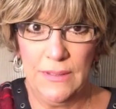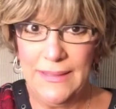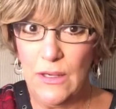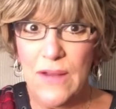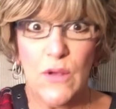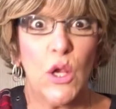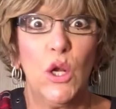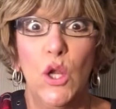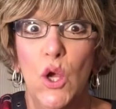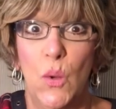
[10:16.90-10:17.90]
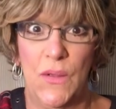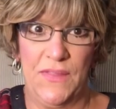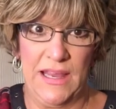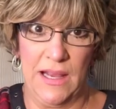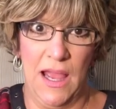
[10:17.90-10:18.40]
They don't have a clue what
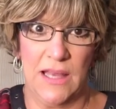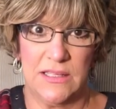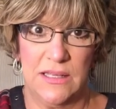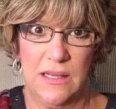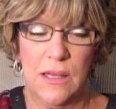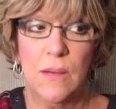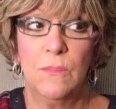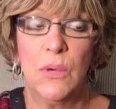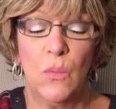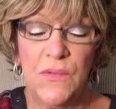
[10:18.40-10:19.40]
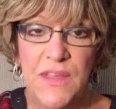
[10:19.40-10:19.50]
they got. But what